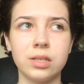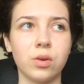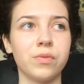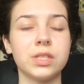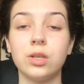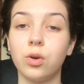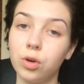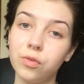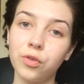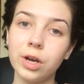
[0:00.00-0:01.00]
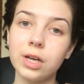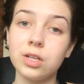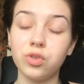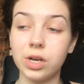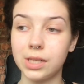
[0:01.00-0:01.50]
is obviously not good for it and
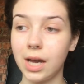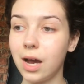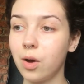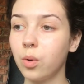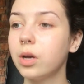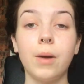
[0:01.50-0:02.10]
it dries it out.